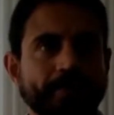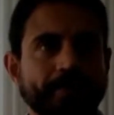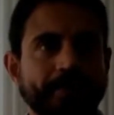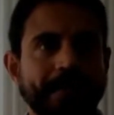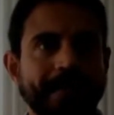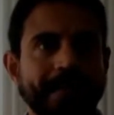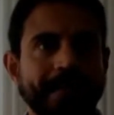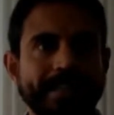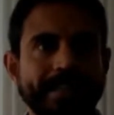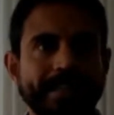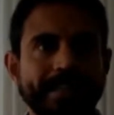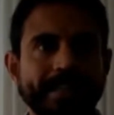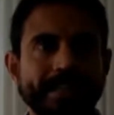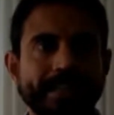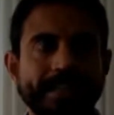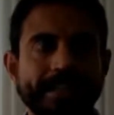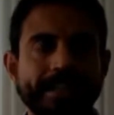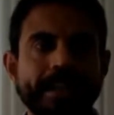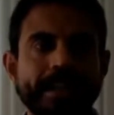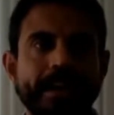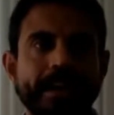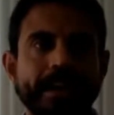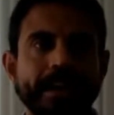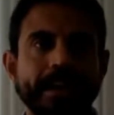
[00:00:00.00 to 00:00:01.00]
as they did
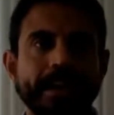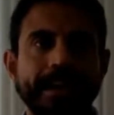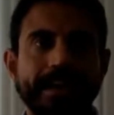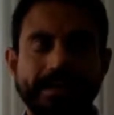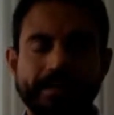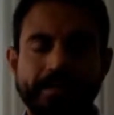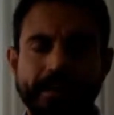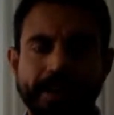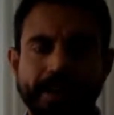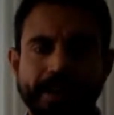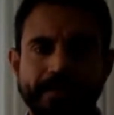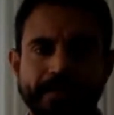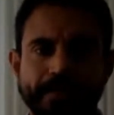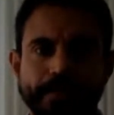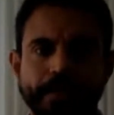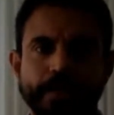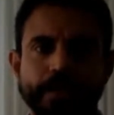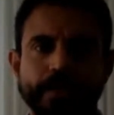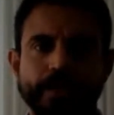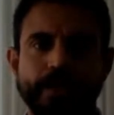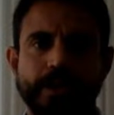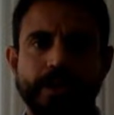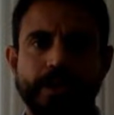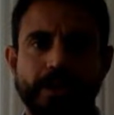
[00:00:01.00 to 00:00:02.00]
not like my
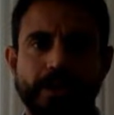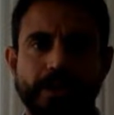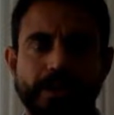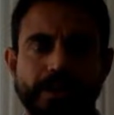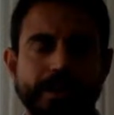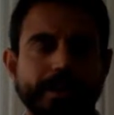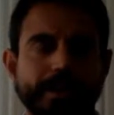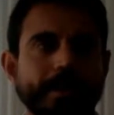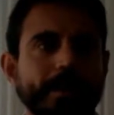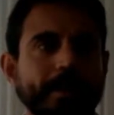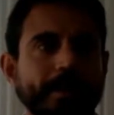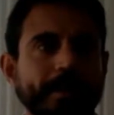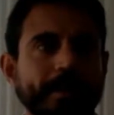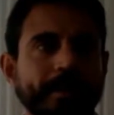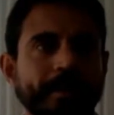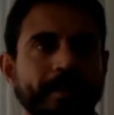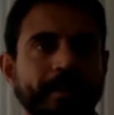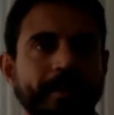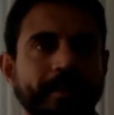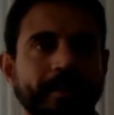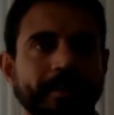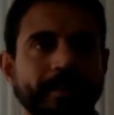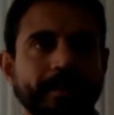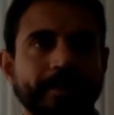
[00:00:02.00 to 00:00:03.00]
views on
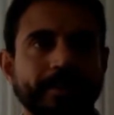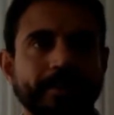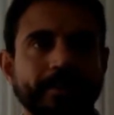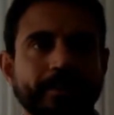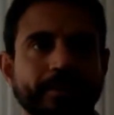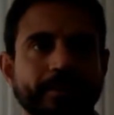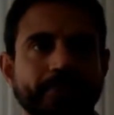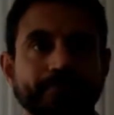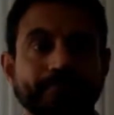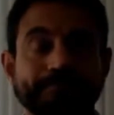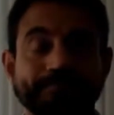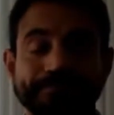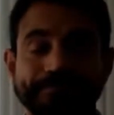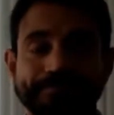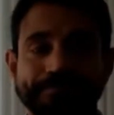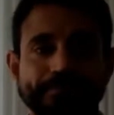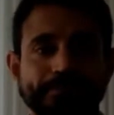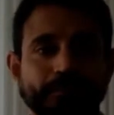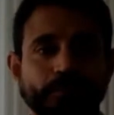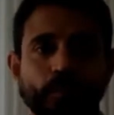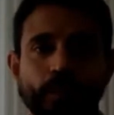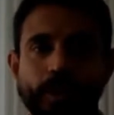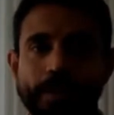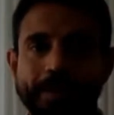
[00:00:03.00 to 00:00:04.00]

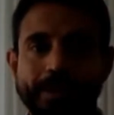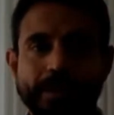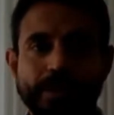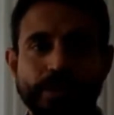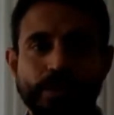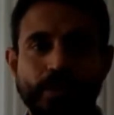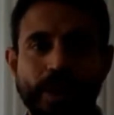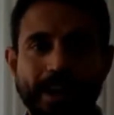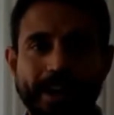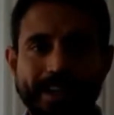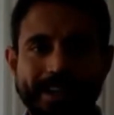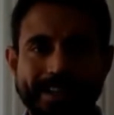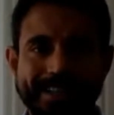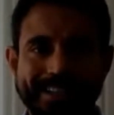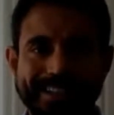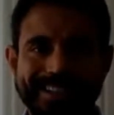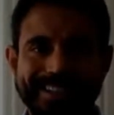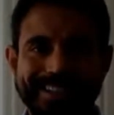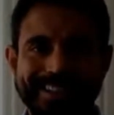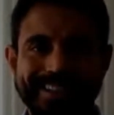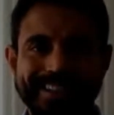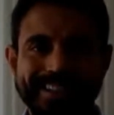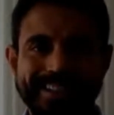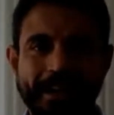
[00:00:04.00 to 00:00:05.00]
women's rights
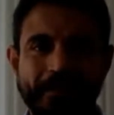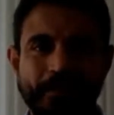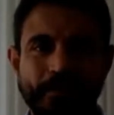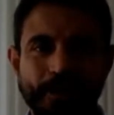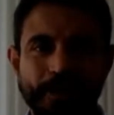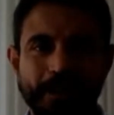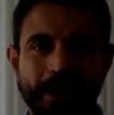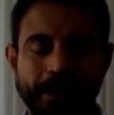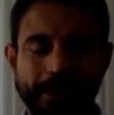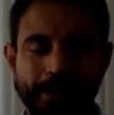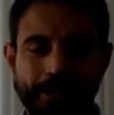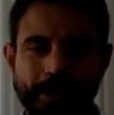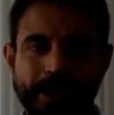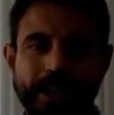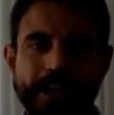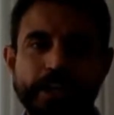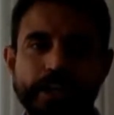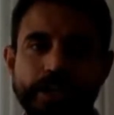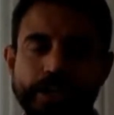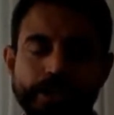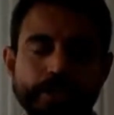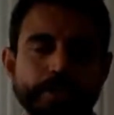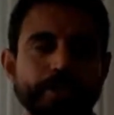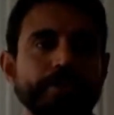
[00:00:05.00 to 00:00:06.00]
and several other
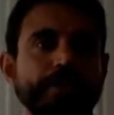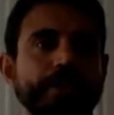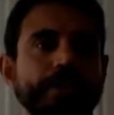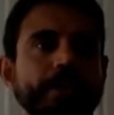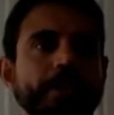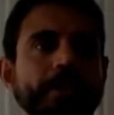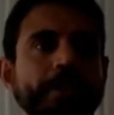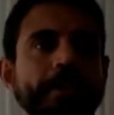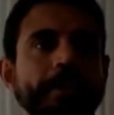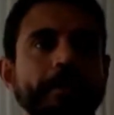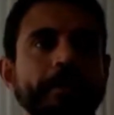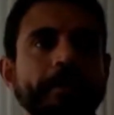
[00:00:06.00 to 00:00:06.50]
issues.